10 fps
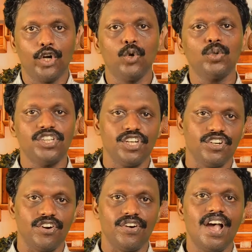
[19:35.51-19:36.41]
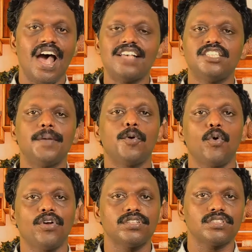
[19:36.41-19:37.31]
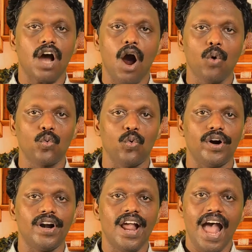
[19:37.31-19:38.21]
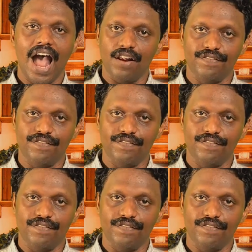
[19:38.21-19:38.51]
grew thinner as they progressed outward,